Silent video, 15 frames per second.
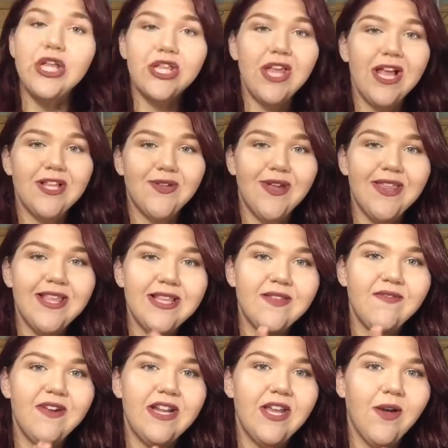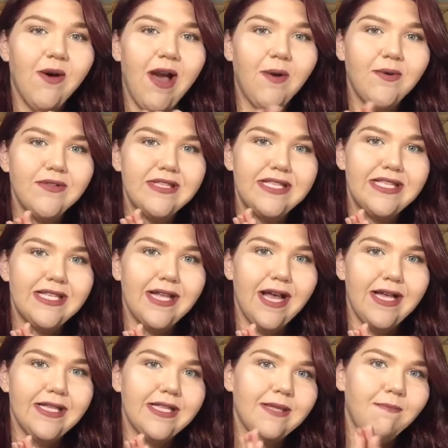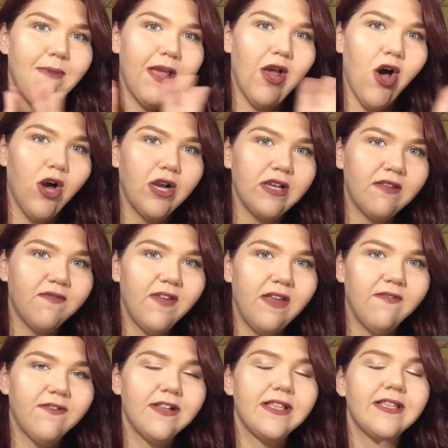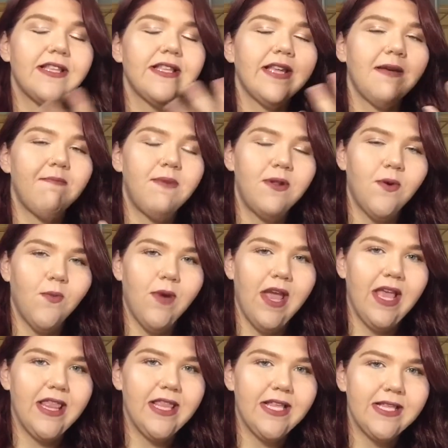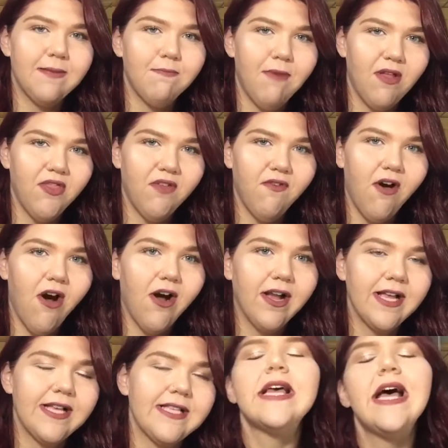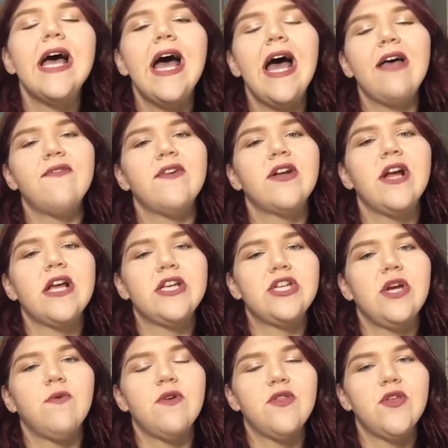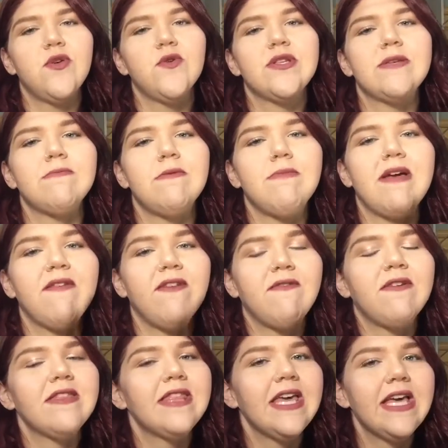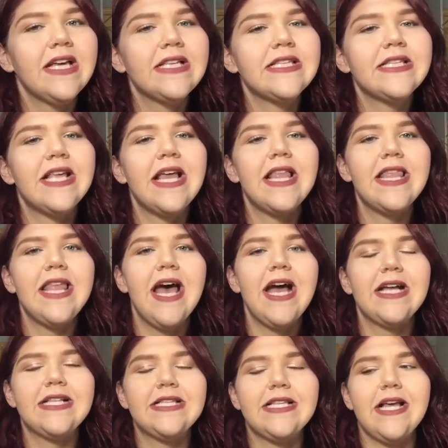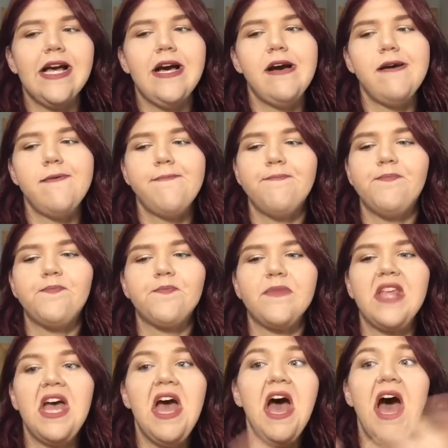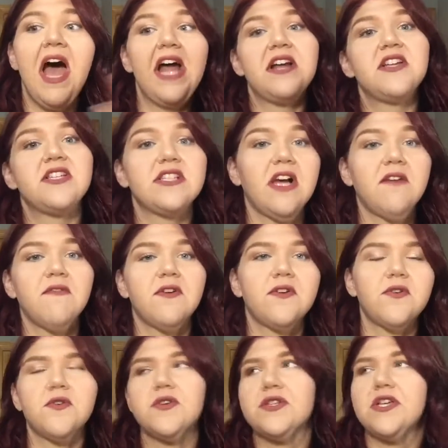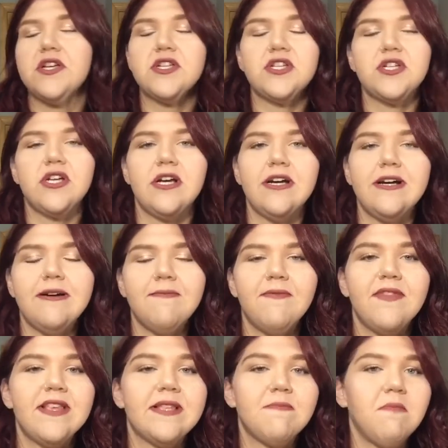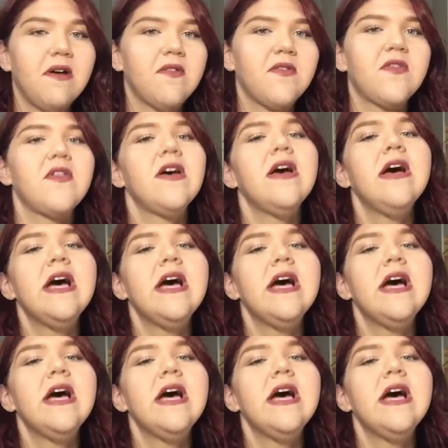So yeah, so in this video, I will discuss my August favorites since I've been away this month of August. I figured I'd share with you some of my favorite things that um, I discovered or such um, this month.